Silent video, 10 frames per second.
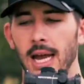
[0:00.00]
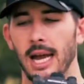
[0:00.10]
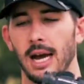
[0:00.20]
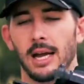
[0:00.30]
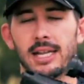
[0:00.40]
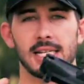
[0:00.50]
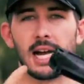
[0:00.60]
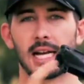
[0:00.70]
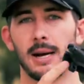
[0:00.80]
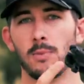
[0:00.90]
Uh, it does
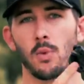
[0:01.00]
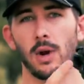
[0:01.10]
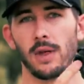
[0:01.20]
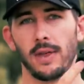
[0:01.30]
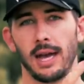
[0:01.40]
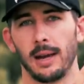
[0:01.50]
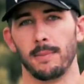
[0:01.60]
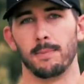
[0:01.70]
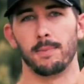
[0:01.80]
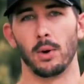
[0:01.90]
not come with a
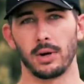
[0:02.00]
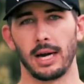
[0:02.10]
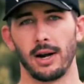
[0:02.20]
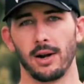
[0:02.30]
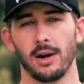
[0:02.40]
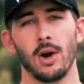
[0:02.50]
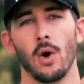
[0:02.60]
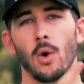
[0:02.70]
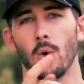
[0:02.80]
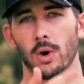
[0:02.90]
bolt carrier
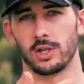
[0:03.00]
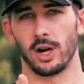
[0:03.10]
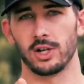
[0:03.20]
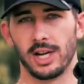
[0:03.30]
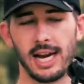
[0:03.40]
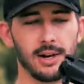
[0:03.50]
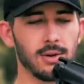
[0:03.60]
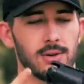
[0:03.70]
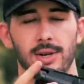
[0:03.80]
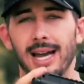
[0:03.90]
or a charging
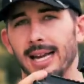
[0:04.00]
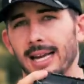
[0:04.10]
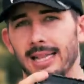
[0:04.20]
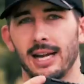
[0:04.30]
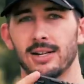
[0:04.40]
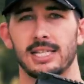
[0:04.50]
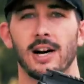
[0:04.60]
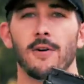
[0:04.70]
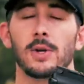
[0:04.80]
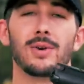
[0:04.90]
handle. You gotta get that
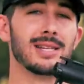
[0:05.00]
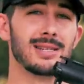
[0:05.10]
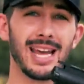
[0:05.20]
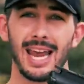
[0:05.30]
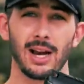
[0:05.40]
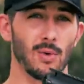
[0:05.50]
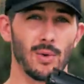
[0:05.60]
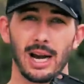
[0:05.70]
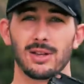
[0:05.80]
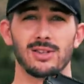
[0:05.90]
yourself, but you can take
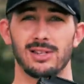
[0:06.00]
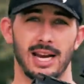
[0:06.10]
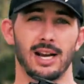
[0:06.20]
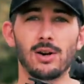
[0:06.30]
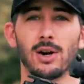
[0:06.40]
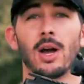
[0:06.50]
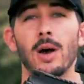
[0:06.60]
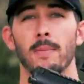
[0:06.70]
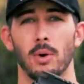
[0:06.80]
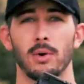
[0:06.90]
regular standard
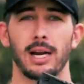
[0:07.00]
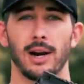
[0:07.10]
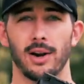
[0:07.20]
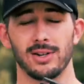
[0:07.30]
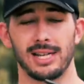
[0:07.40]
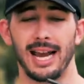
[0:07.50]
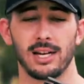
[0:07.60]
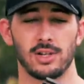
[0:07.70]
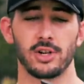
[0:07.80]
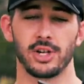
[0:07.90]
bolt carriers
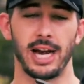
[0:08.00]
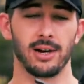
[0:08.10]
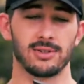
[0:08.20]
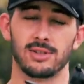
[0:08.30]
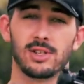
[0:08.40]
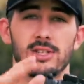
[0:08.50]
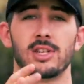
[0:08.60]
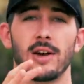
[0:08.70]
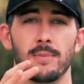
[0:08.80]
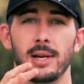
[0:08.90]
and charging handles and just
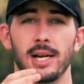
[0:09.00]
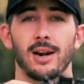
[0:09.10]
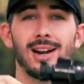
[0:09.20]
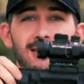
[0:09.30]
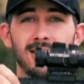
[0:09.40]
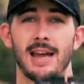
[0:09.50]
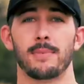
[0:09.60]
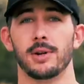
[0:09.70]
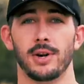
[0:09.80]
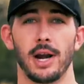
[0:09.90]
stuff them in here and snap
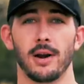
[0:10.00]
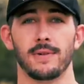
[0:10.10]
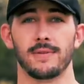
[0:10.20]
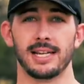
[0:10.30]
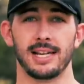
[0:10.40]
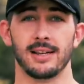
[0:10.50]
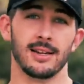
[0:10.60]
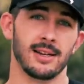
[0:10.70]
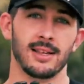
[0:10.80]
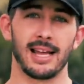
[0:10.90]
them under your A R fifteen.
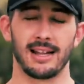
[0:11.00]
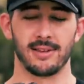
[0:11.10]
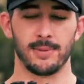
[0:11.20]
That